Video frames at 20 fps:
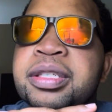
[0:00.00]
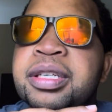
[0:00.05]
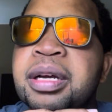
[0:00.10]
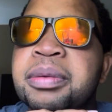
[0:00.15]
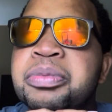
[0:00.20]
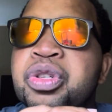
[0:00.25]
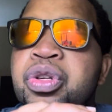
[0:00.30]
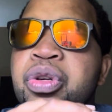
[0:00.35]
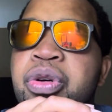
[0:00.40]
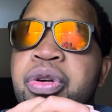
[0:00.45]

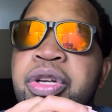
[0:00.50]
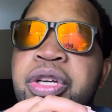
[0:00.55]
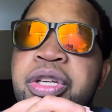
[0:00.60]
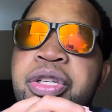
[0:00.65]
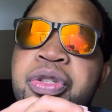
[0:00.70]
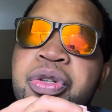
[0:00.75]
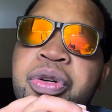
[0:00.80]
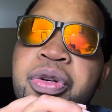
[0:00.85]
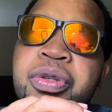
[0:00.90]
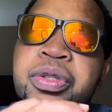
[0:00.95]
stories
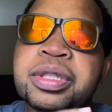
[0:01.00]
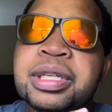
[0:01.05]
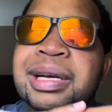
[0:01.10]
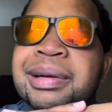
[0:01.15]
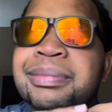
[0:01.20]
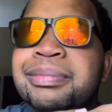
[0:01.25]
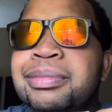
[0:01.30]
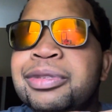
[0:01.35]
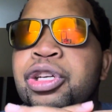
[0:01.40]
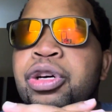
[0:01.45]
or
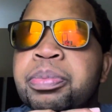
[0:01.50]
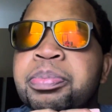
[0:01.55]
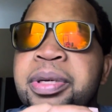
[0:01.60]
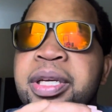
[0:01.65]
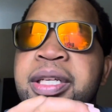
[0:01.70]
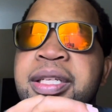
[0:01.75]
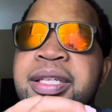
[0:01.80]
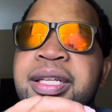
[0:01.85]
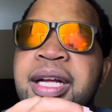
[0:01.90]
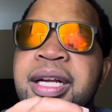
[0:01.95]
some
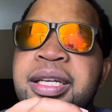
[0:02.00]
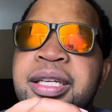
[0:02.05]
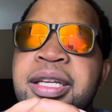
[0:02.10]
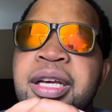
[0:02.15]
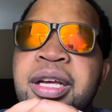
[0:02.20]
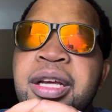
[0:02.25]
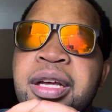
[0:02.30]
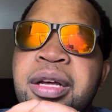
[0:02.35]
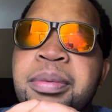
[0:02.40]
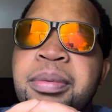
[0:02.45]
topics that
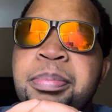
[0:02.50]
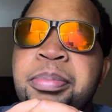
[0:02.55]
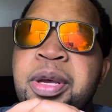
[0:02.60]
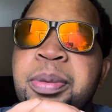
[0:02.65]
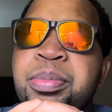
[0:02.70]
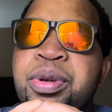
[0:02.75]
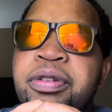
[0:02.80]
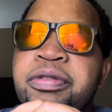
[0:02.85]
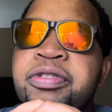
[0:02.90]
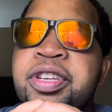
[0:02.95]
may
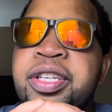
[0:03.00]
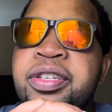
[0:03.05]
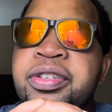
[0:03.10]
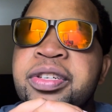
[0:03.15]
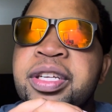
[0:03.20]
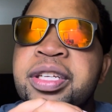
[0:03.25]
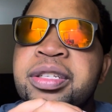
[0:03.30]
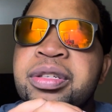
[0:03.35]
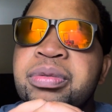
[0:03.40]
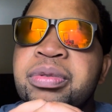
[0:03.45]
be of
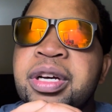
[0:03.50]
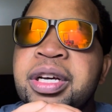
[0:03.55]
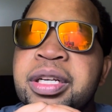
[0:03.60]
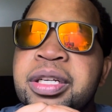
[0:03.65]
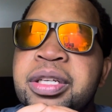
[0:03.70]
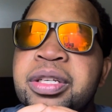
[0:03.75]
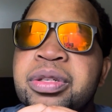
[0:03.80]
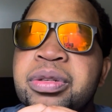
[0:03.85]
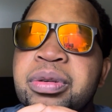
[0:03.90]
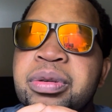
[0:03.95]
interest to us.
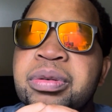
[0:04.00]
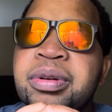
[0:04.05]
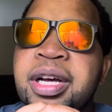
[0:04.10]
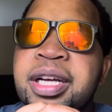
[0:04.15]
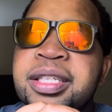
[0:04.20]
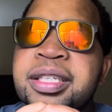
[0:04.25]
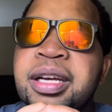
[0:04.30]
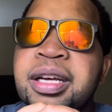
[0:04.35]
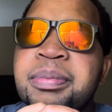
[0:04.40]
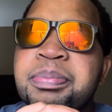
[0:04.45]
So,
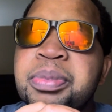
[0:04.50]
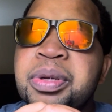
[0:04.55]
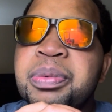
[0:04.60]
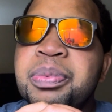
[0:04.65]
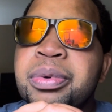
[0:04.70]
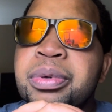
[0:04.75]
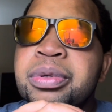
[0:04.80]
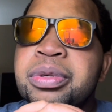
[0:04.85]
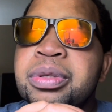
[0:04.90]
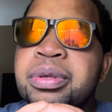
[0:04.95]
as our
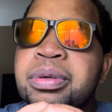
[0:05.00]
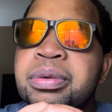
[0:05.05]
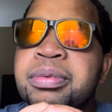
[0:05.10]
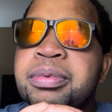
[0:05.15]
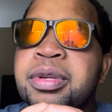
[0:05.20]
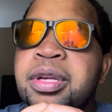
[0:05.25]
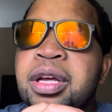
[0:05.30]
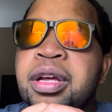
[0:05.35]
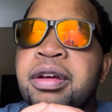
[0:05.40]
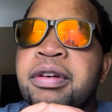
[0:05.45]
people. So,
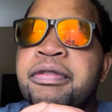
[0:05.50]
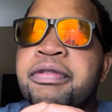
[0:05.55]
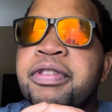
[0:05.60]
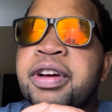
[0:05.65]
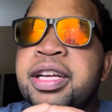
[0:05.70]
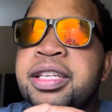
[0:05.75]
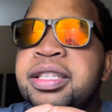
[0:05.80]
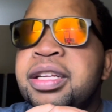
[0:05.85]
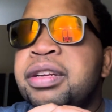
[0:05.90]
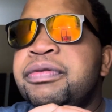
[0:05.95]

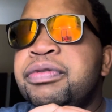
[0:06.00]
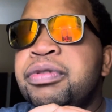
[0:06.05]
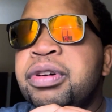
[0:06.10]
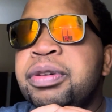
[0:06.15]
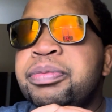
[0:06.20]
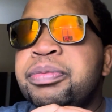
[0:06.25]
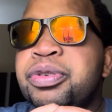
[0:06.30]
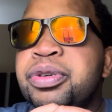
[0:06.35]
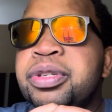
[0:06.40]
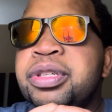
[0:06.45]
first and
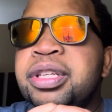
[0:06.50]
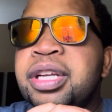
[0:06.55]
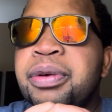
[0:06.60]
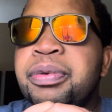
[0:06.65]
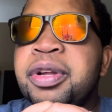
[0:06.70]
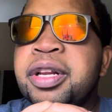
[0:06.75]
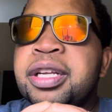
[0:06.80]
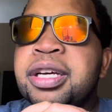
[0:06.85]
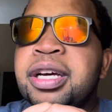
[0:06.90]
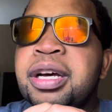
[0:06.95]
foremost, I
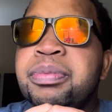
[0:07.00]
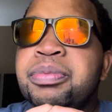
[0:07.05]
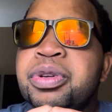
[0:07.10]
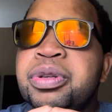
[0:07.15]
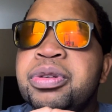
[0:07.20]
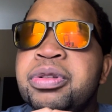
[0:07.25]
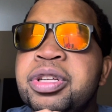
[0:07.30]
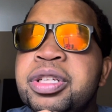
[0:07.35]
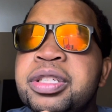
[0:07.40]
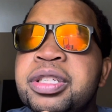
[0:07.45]
welcome you
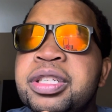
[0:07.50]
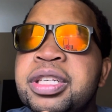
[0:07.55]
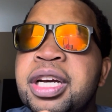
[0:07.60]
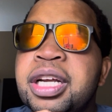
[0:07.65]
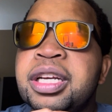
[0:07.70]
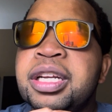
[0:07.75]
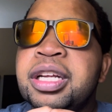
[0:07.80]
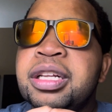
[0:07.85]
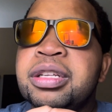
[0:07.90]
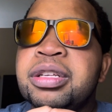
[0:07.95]
to this
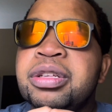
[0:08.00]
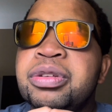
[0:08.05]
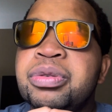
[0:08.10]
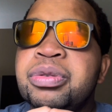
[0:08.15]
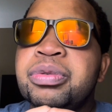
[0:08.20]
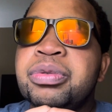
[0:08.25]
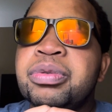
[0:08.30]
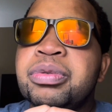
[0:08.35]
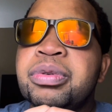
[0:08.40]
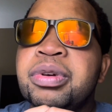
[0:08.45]
channel.
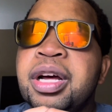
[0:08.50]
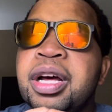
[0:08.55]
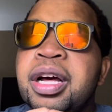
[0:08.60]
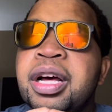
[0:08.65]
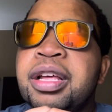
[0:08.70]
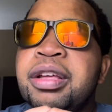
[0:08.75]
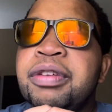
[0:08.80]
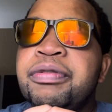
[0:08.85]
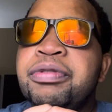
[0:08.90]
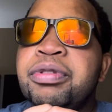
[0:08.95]

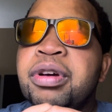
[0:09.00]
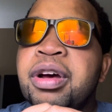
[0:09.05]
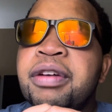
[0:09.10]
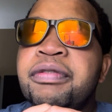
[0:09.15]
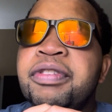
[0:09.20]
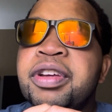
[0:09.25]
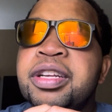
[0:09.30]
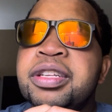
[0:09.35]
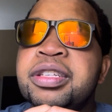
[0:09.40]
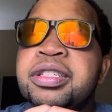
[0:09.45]
If you
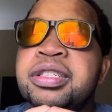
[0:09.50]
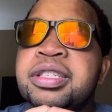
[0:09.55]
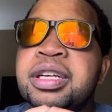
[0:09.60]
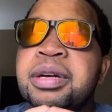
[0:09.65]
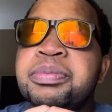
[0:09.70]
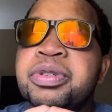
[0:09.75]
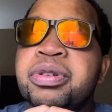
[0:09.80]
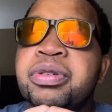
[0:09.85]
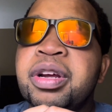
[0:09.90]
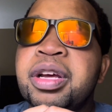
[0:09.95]
haven't
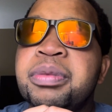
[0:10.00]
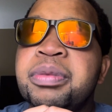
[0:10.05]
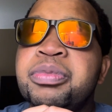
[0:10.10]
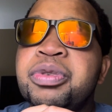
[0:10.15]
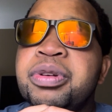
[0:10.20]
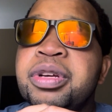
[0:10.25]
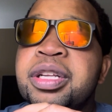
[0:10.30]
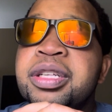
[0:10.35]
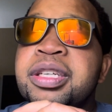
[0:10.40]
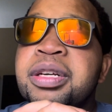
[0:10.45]
subscribed, you
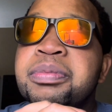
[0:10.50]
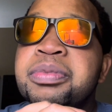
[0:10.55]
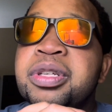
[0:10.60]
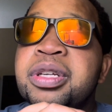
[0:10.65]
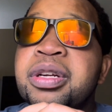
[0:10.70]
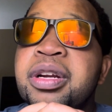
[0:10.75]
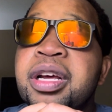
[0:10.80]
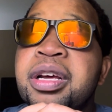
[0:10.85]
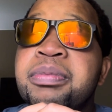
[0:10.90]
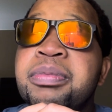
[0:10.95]
can
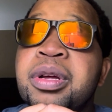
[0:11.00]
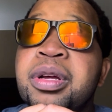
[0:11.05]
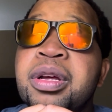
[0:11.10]
subscribe.